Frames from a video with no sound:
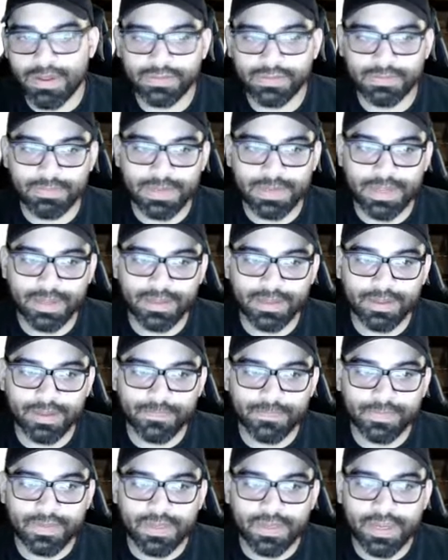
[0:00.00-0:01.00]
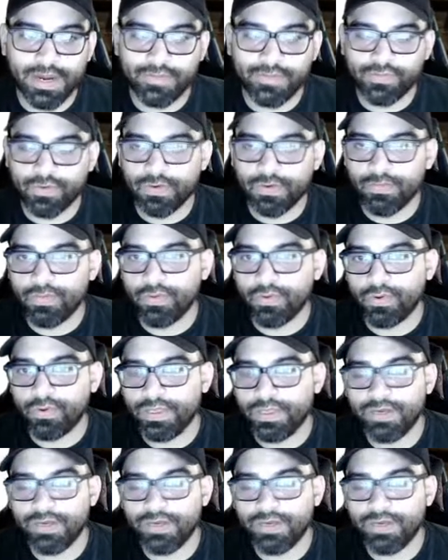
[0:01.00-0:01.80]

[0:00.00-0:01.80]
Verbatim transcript: back after a brutal year.